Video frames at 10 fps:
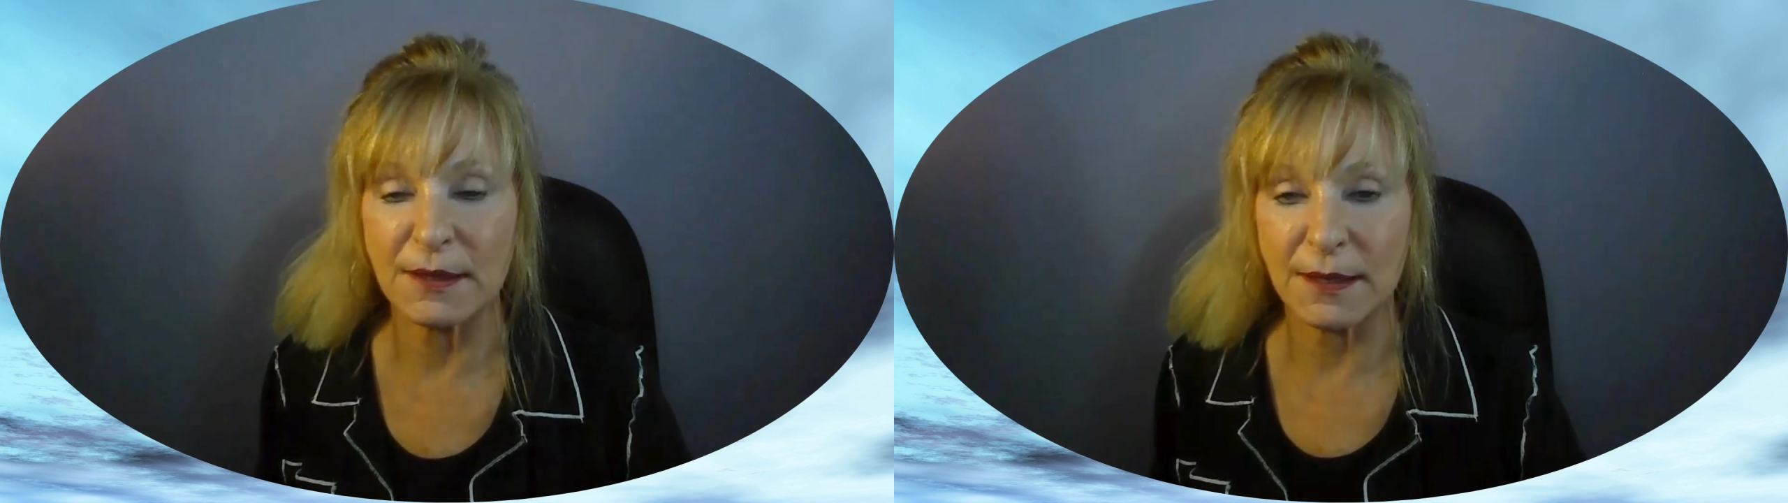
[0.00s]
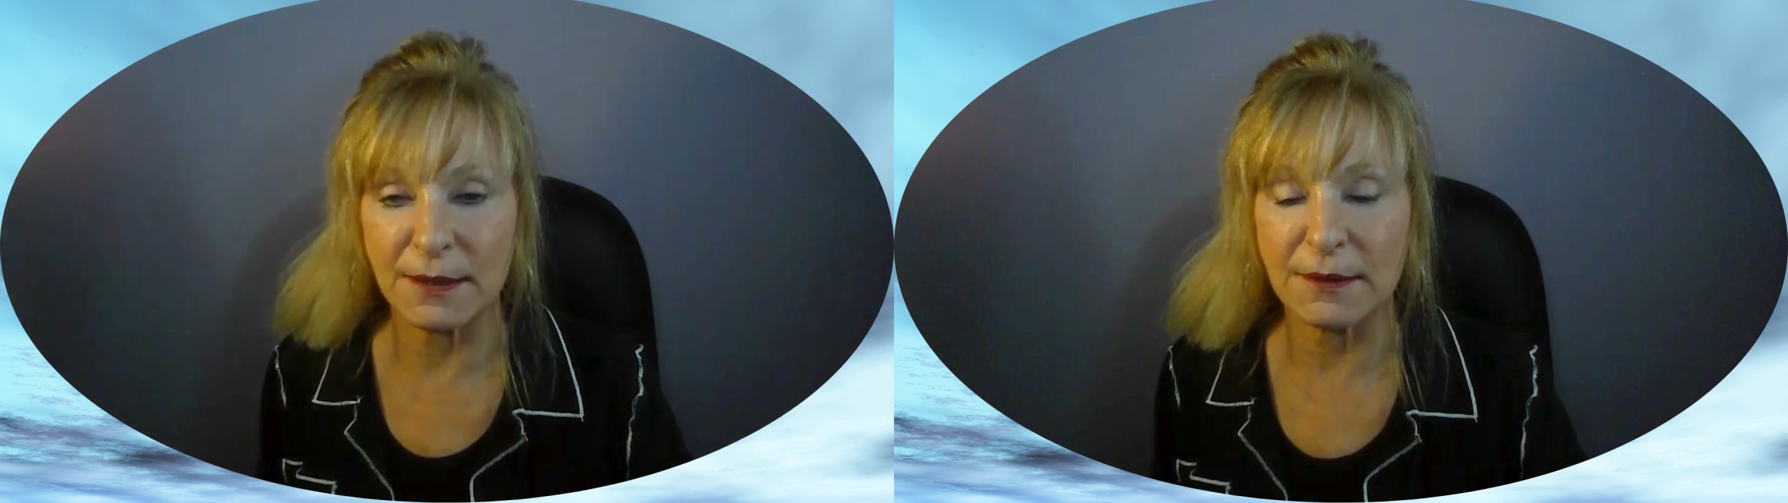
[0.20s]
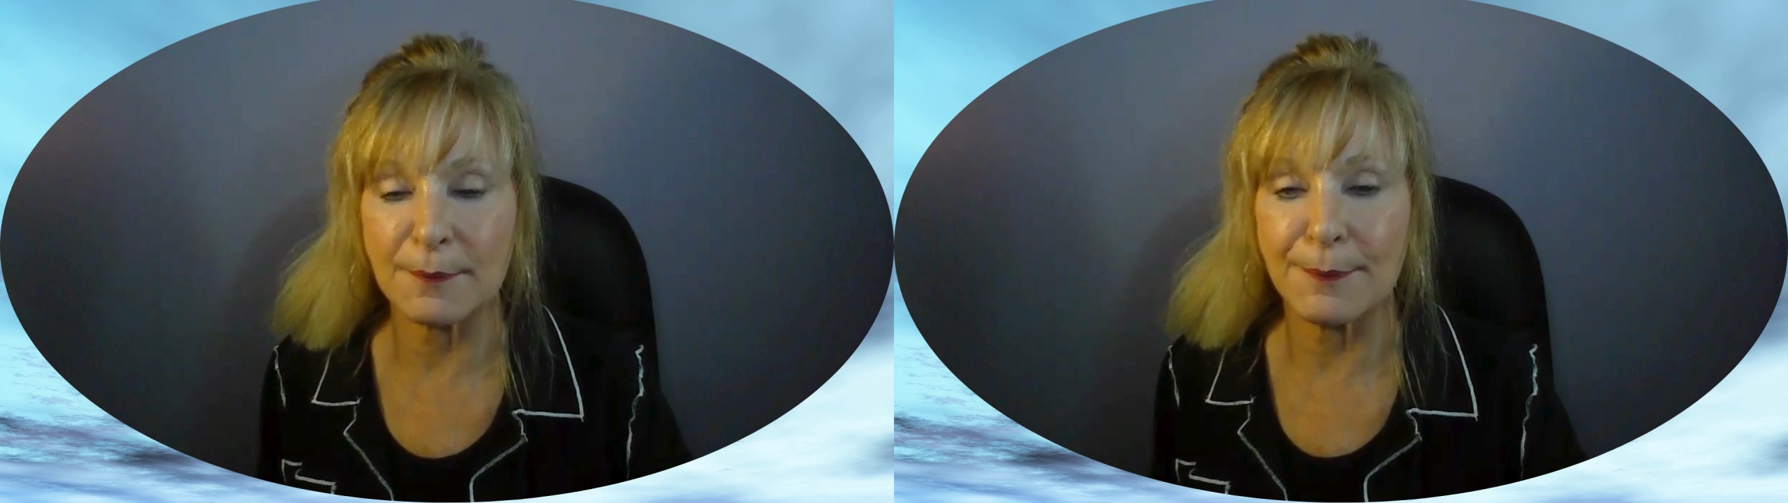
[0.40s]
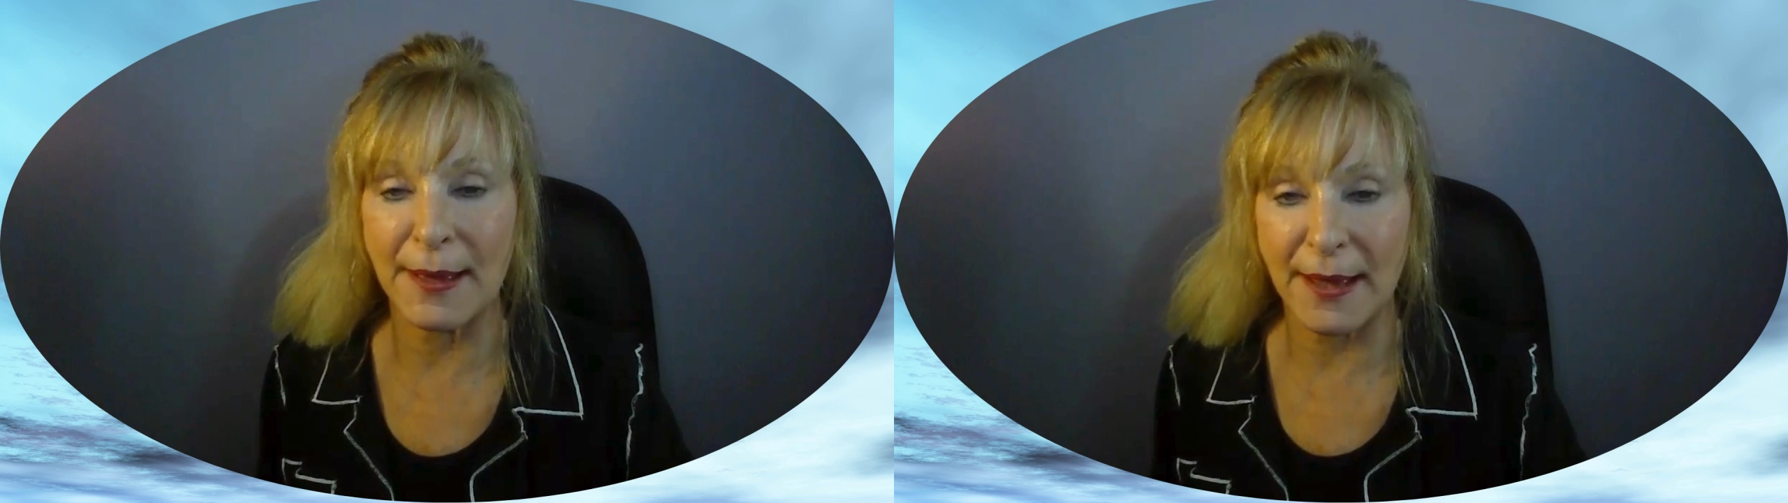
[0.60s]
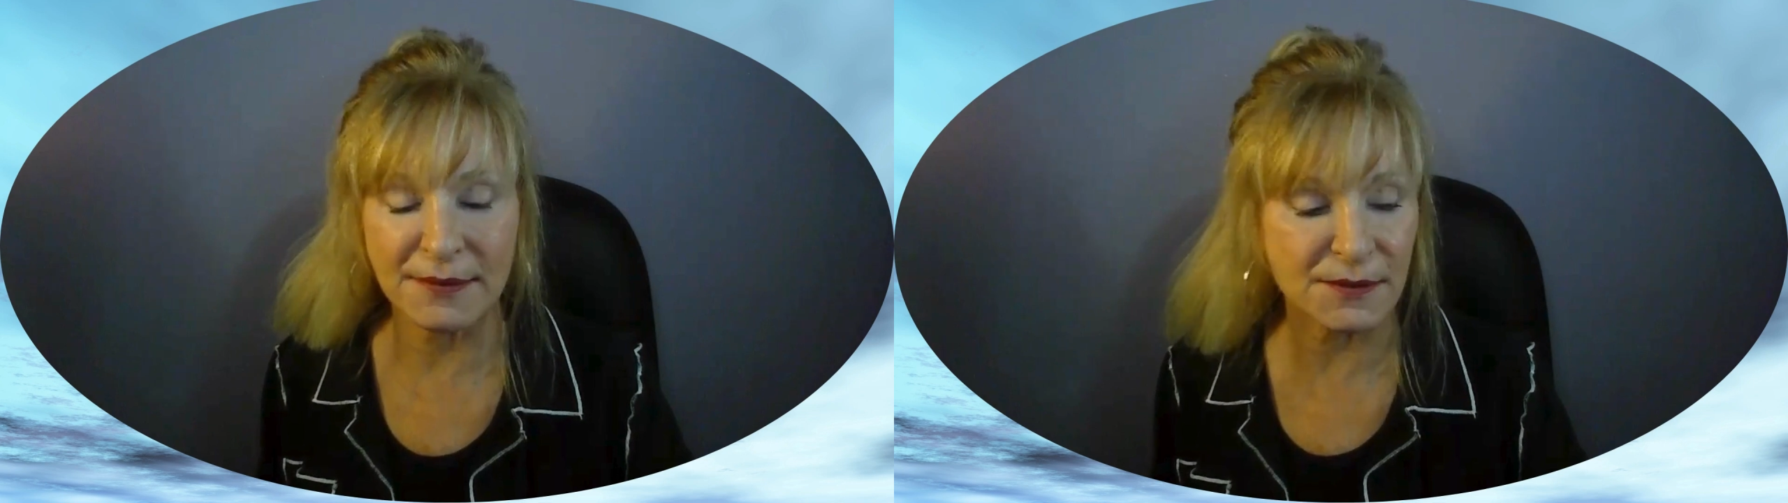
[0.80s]
in the
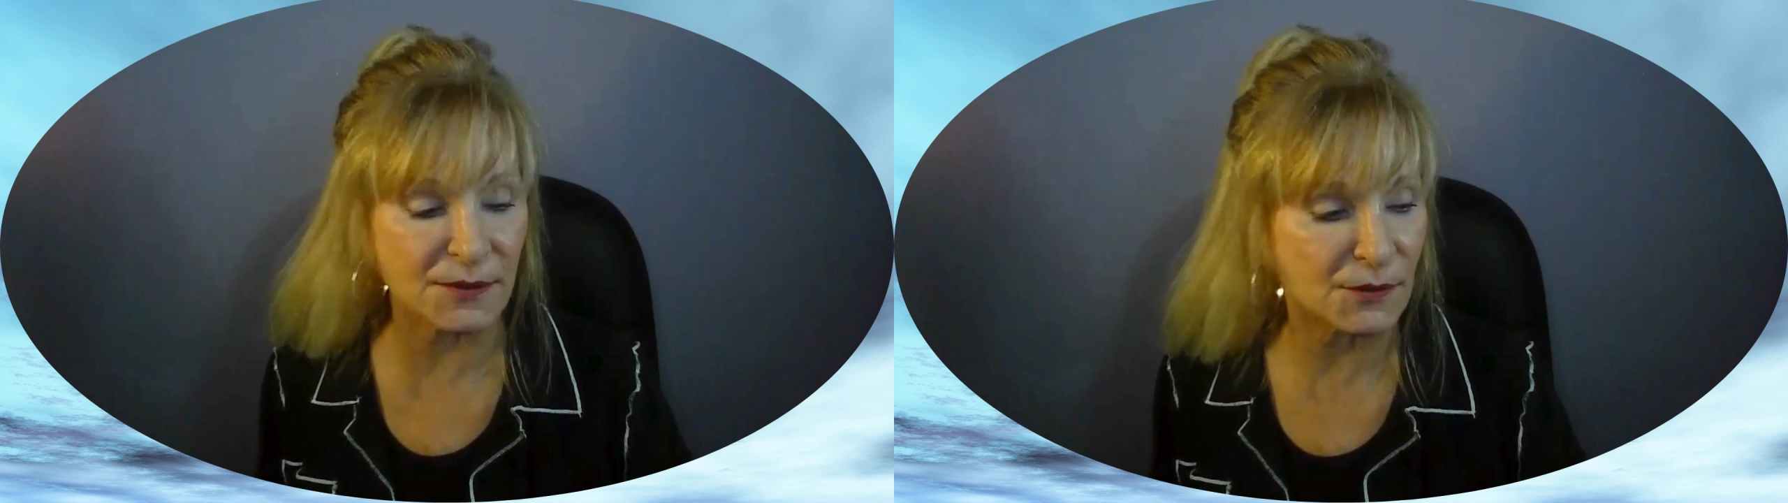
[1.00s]
past.